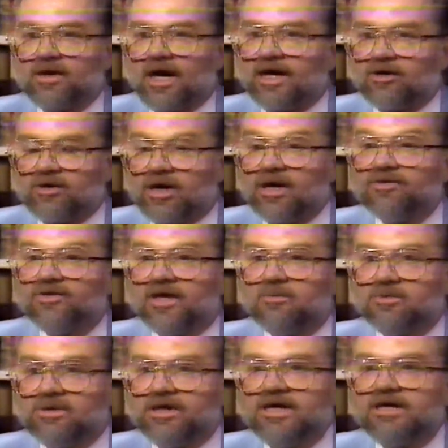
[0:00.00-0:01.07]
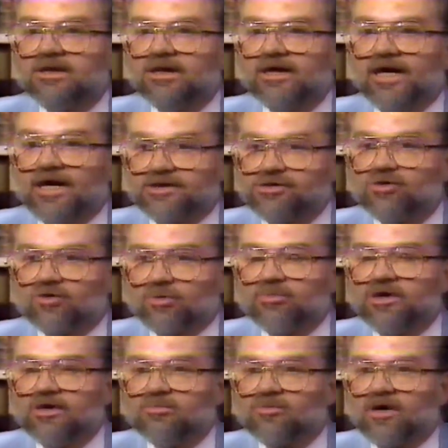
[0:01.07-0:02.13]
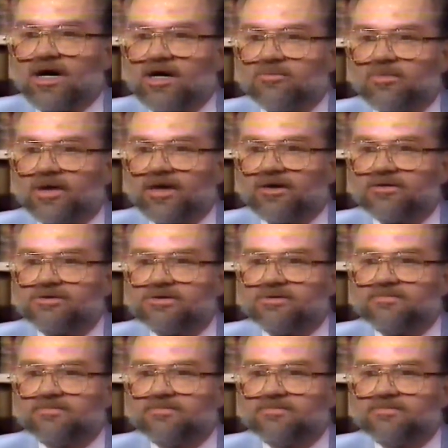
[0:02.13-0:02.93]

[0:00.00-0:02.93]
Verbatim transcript: I could hunt them legally as European brown bears.